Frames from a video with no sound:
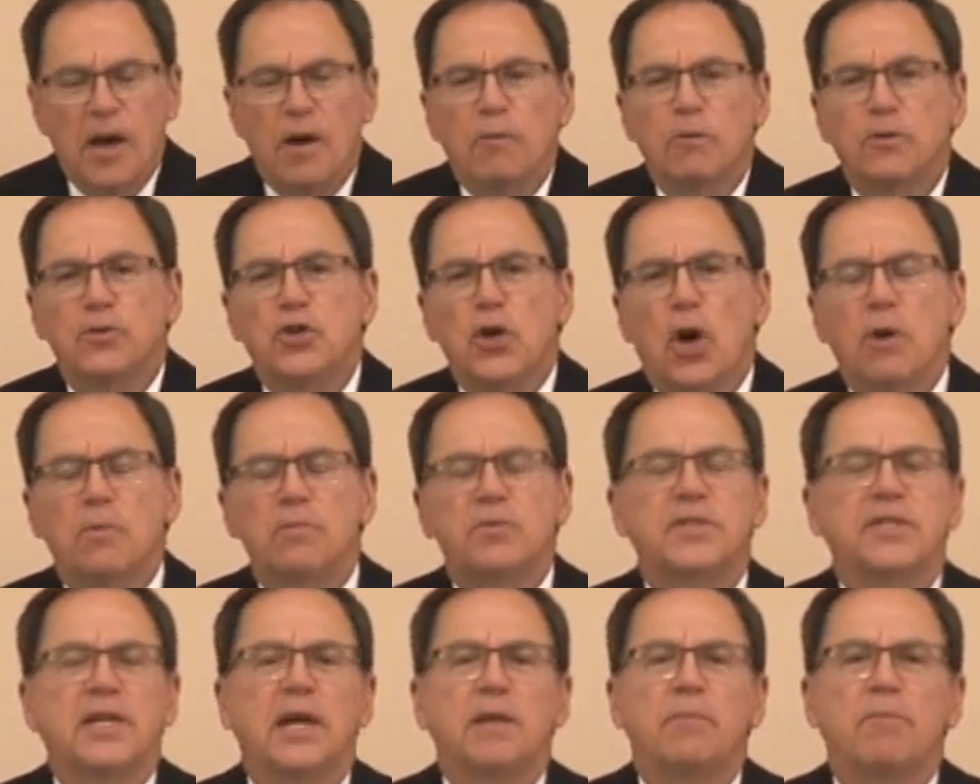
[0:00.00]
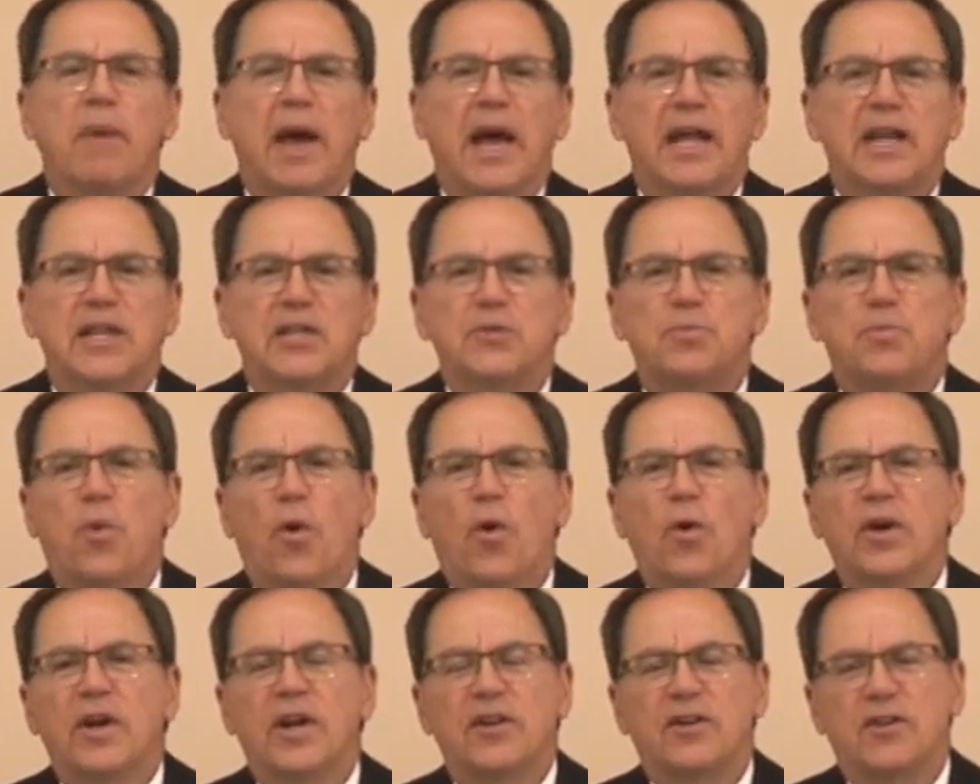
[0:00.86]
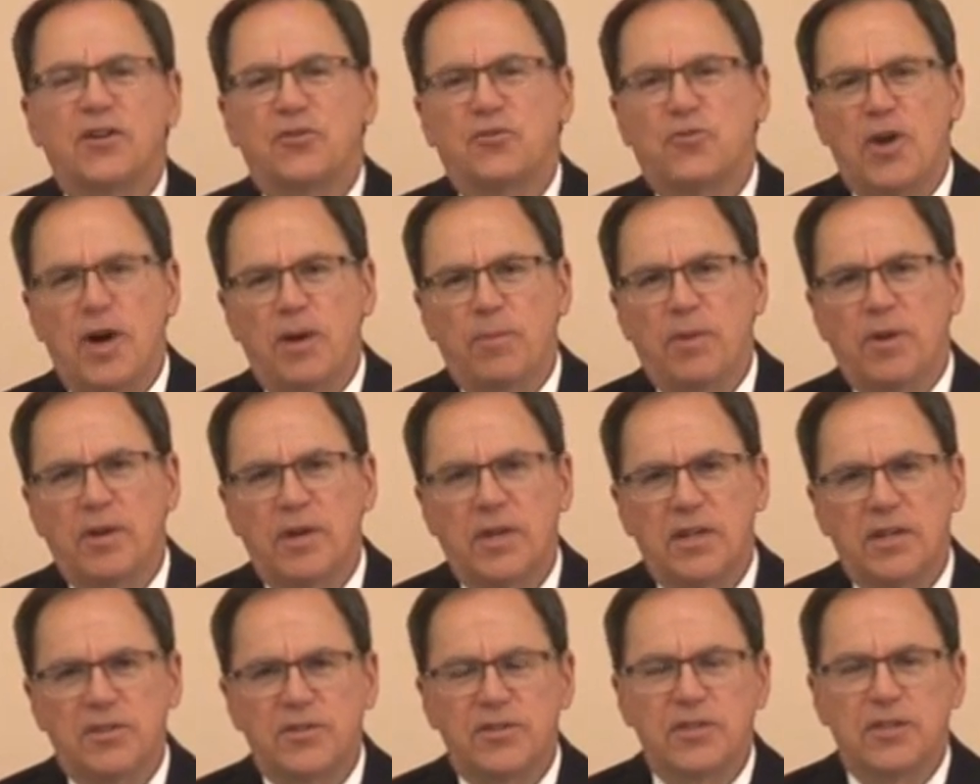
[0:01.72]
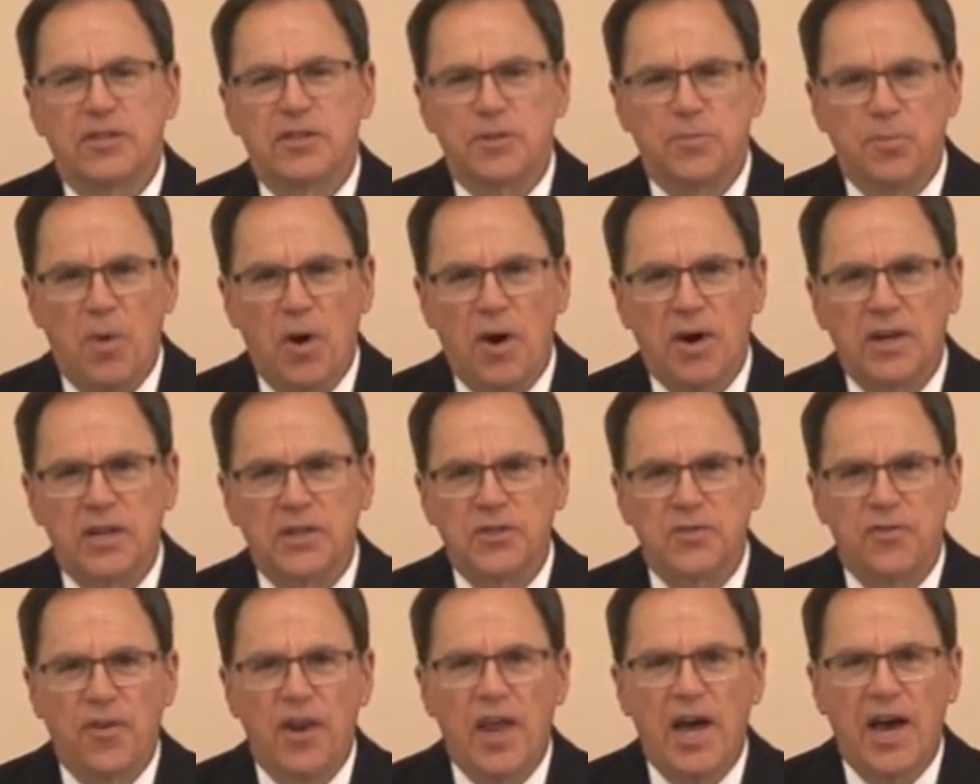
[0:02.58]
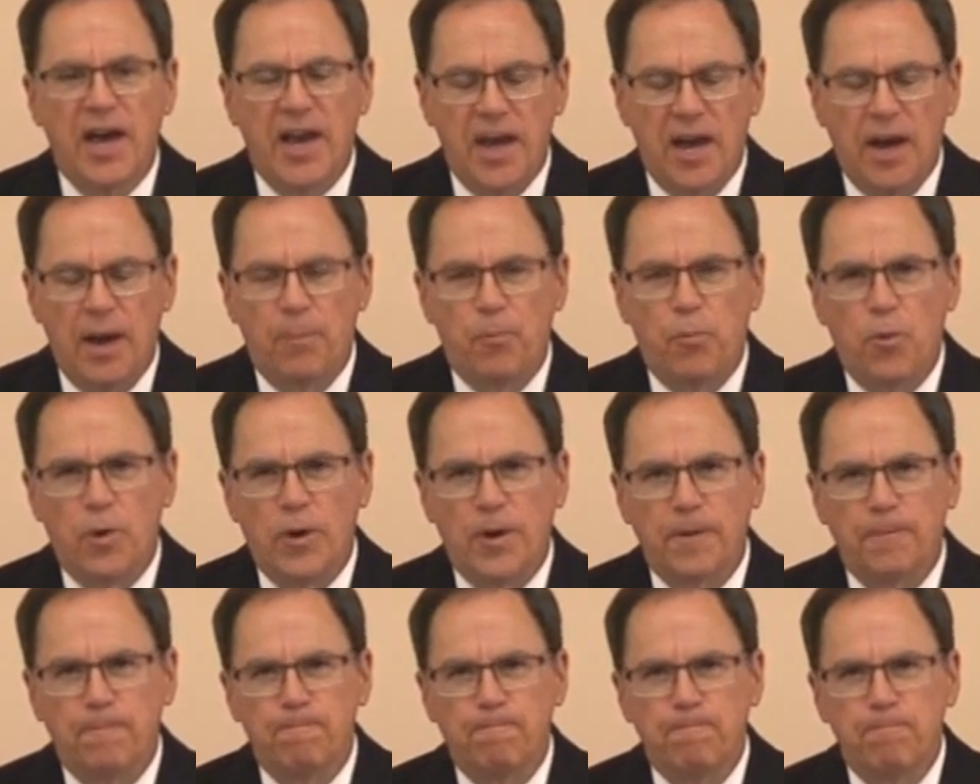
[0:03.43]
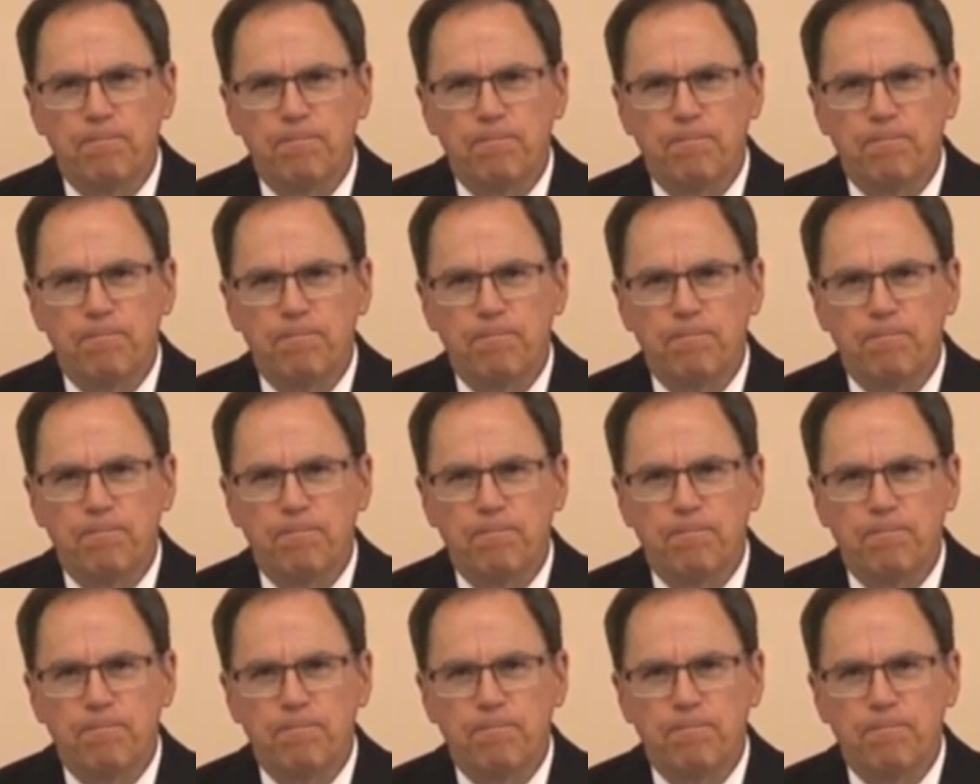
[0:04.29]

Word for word: Well, Job said, Man is born unto trouble as the sparks fly upward